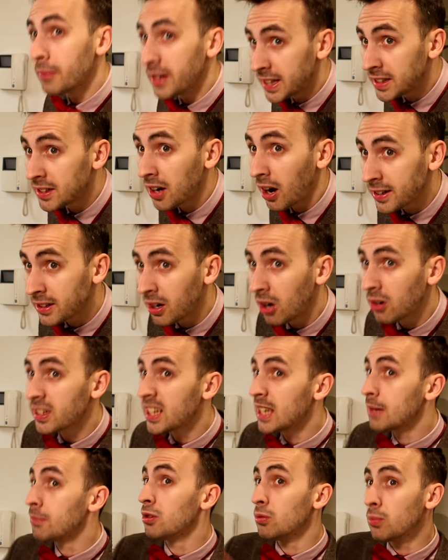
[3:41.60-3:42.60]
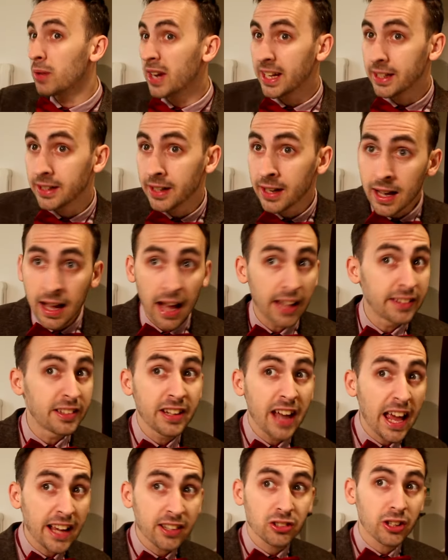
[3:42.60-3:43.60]
minute I can't keep you in, and the
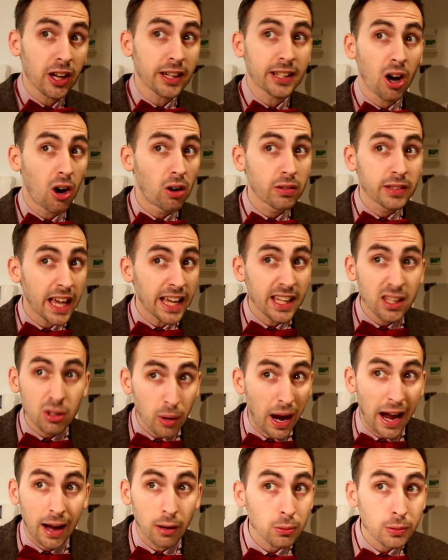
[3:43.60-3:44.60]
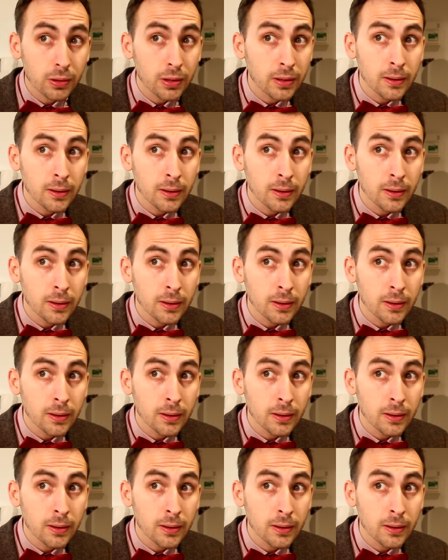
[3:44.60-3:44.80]
next I can't get you out.